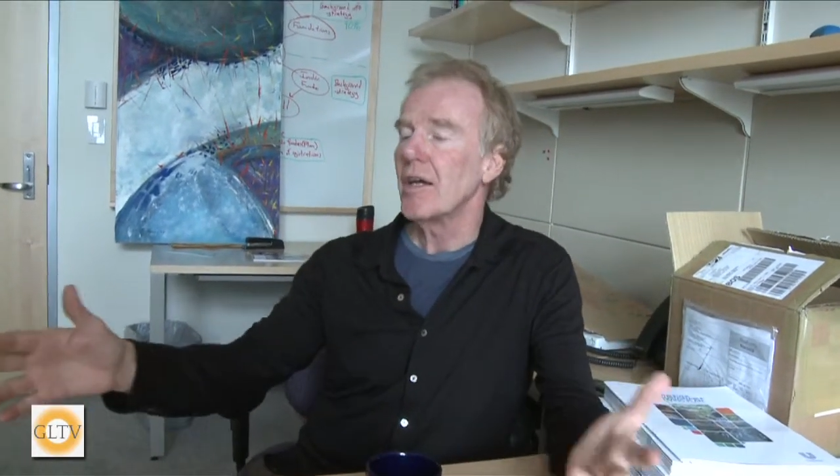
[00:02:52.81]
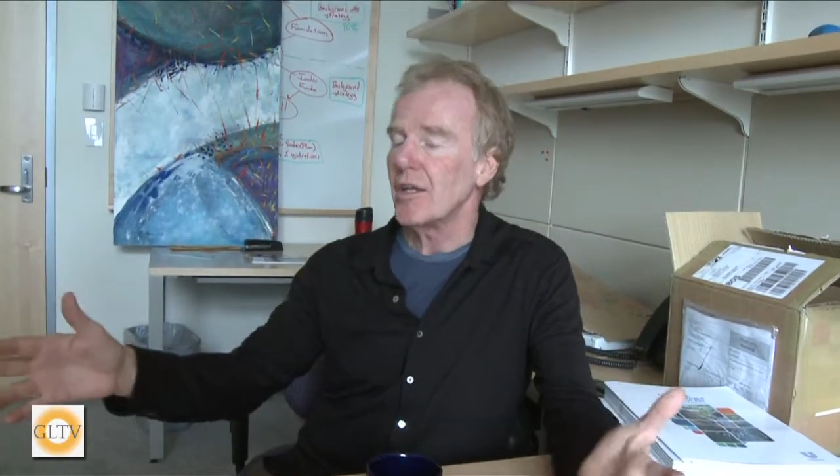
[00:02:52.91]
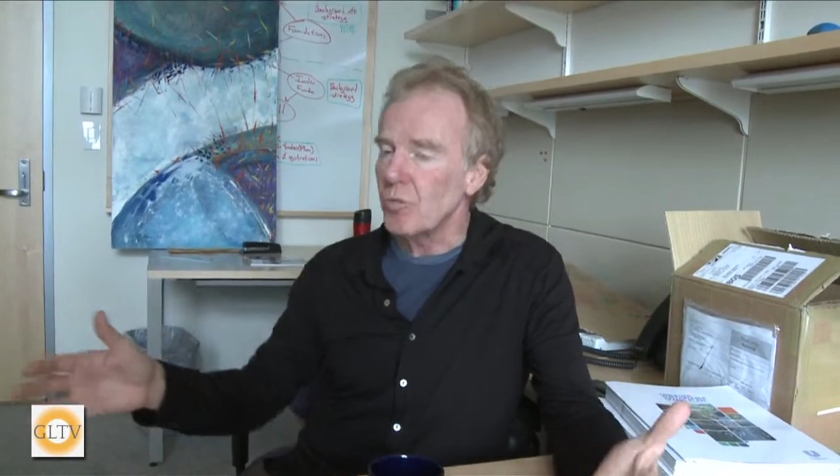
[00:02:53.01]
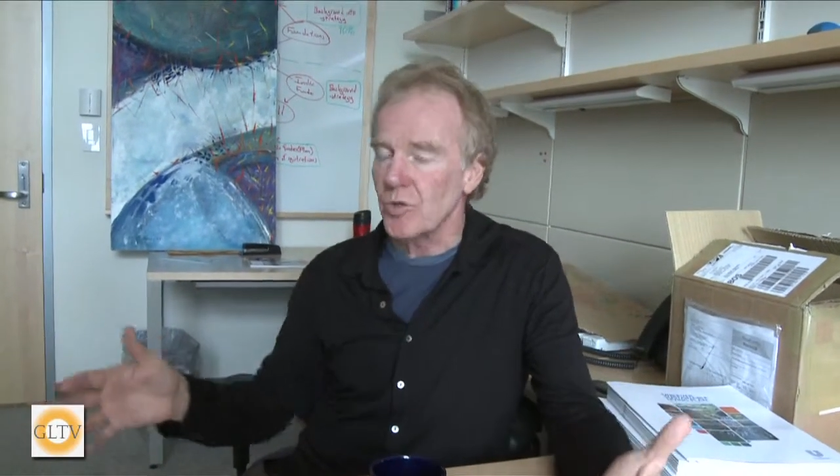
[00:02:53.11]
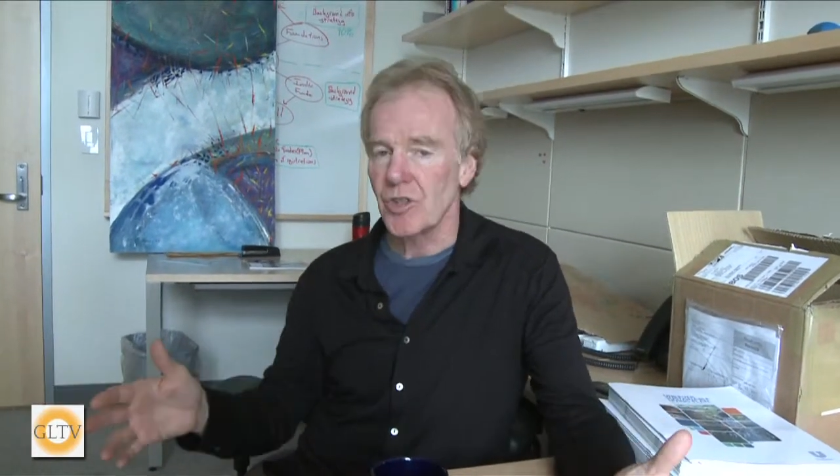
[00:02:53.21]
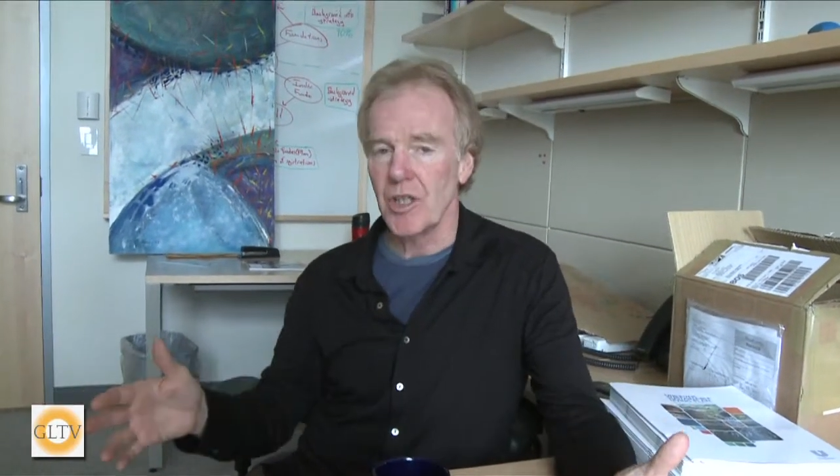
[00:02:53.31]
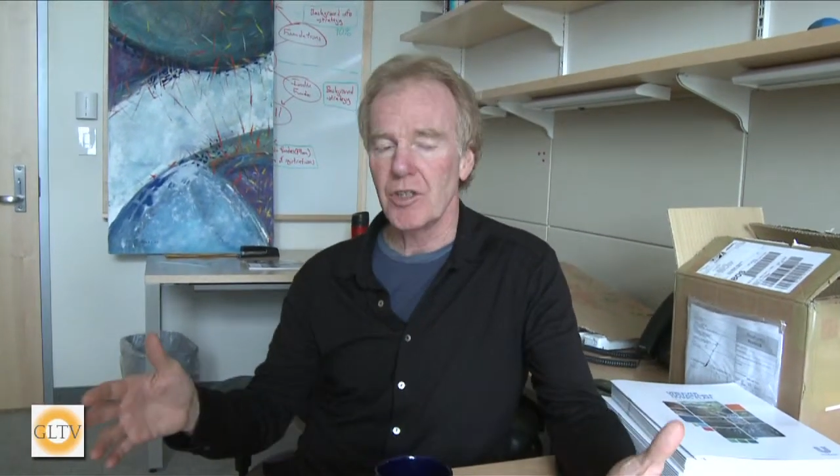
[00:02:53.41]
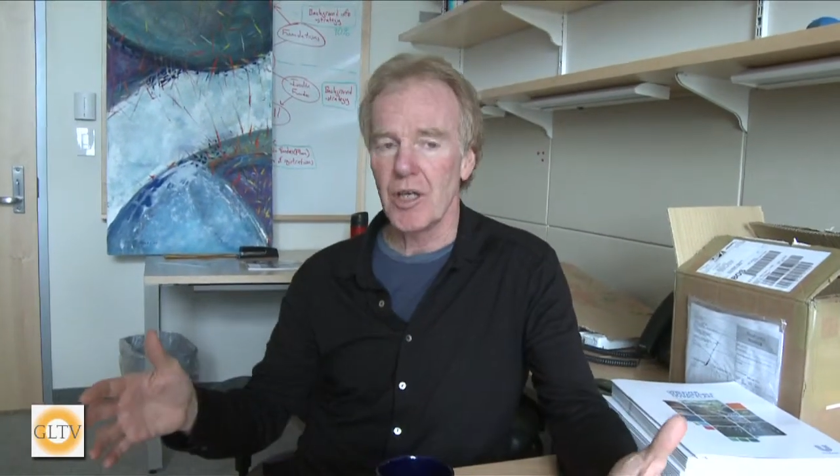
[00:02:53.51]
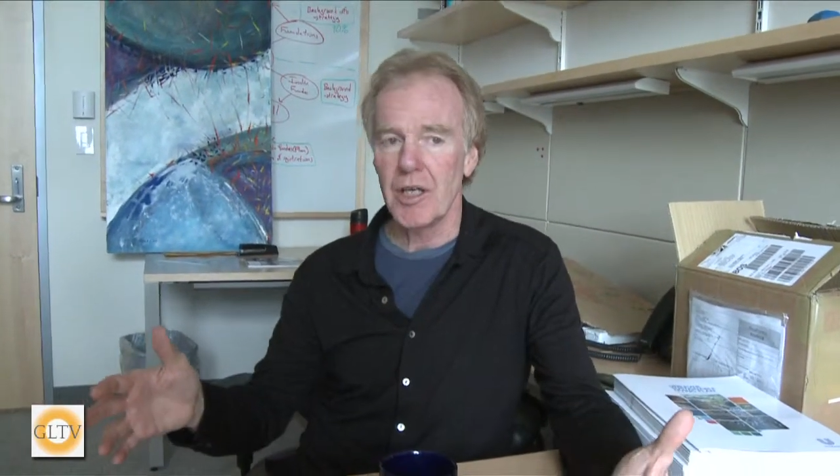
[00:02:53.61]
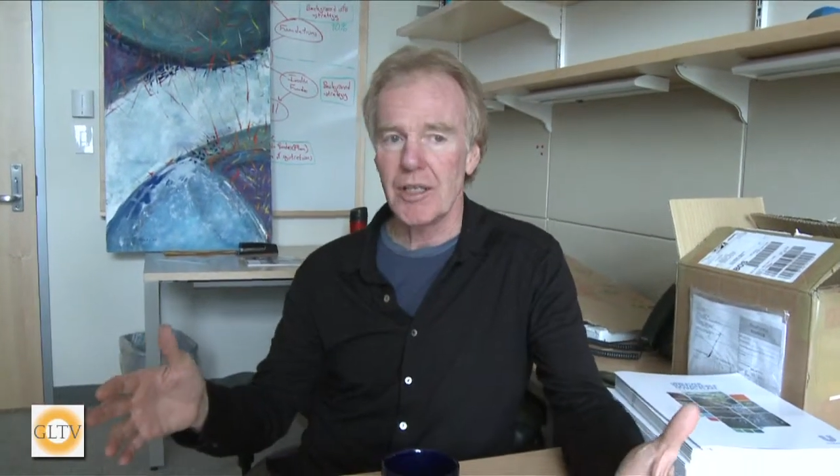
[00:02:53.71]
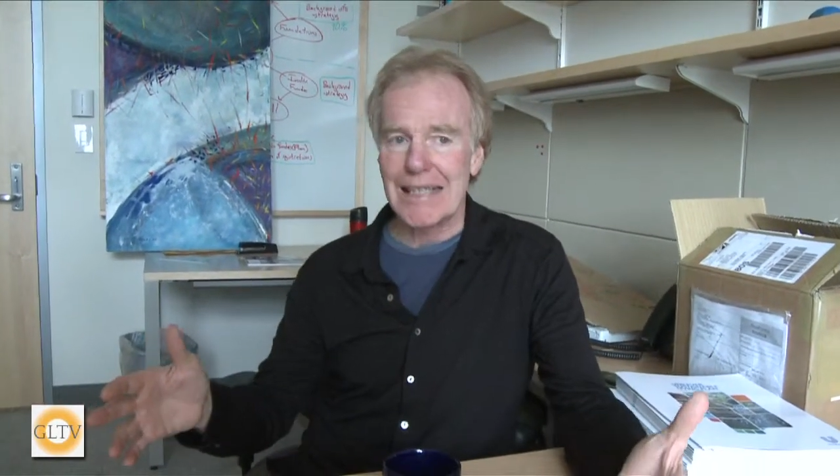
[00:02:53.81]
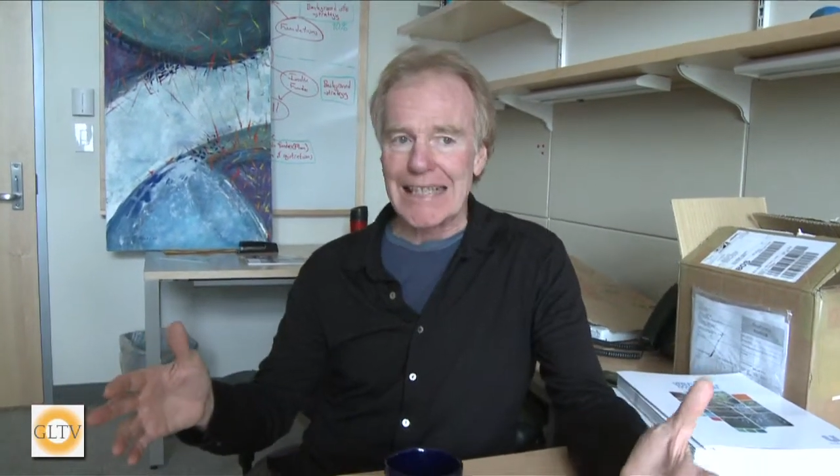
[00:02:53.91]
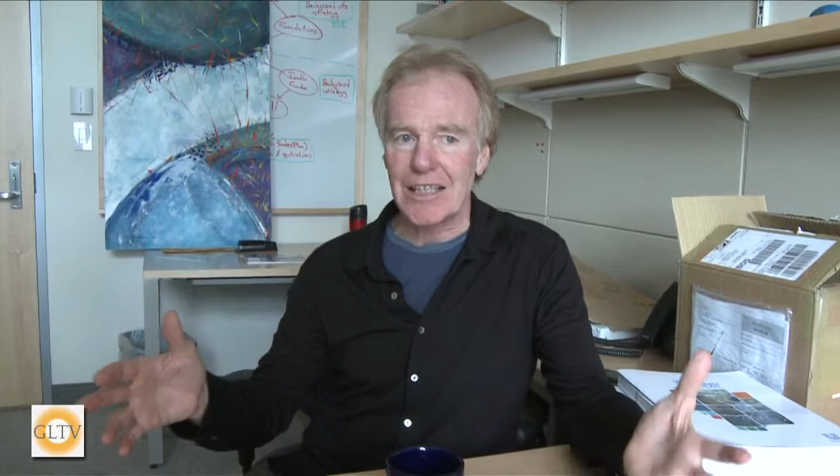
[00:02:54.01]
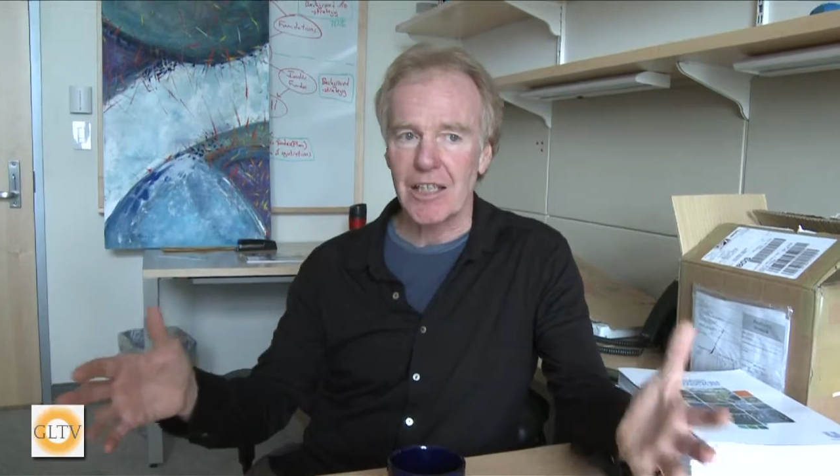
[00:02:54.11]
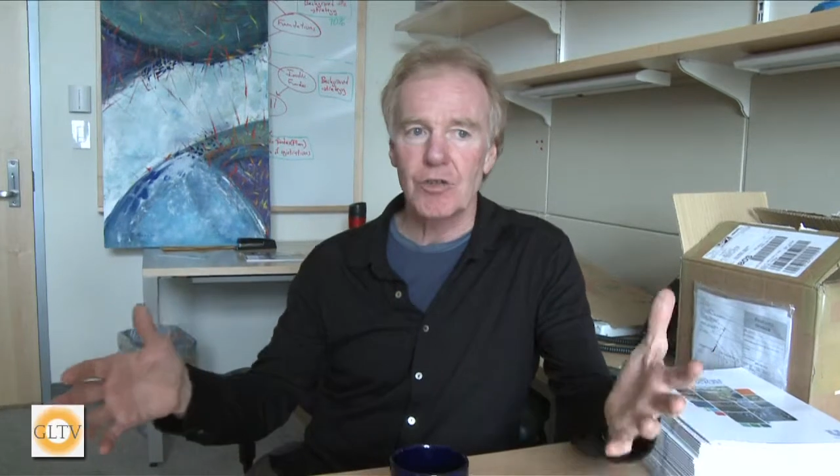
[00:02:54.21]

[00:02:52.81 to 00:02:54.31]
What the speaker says: is a